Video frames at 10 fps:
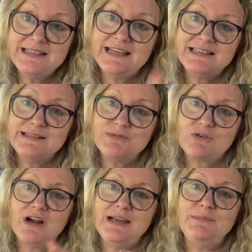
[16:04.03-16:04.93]
hit
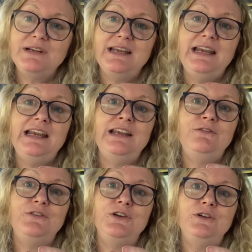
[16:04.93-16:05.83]
subscribe if
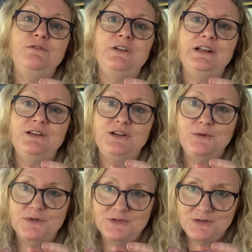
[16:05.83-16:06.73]
you feel you
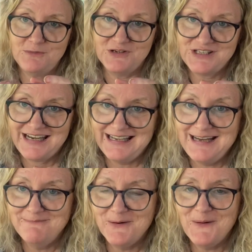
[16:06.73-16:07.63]
want to watch any
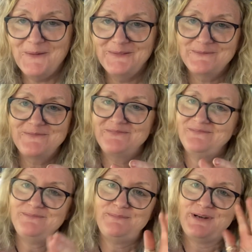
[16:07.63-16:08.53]
more.
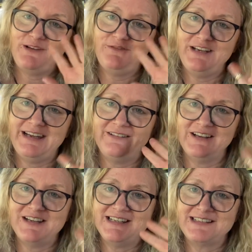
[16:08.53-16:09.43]
Bye for now,
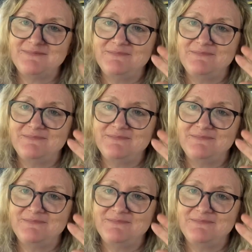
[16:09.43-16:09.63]
guys.